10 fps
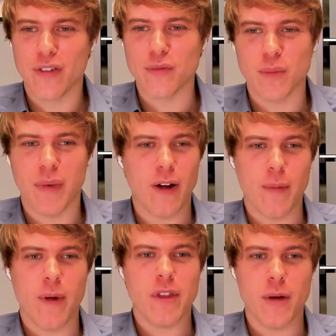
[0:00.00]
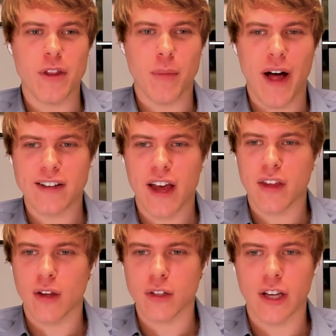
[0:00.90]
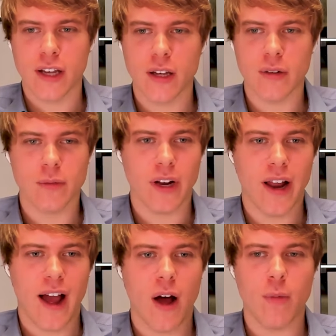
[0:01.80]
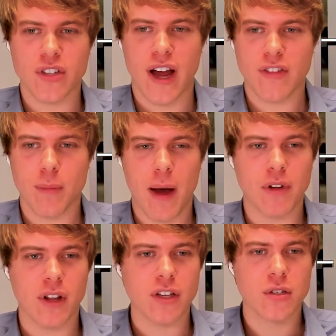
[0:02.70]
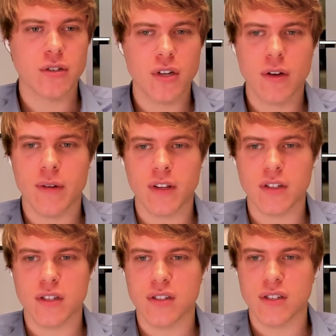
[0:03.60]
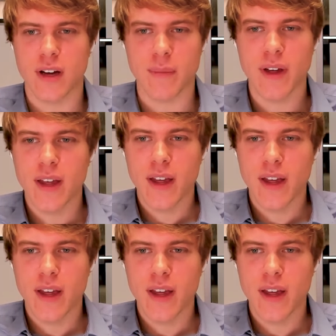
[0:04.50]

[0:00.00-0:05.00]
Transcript: from some bio. I mean, the, the Black Death killed like what, ha- almost half the population or so. I mean, this is um,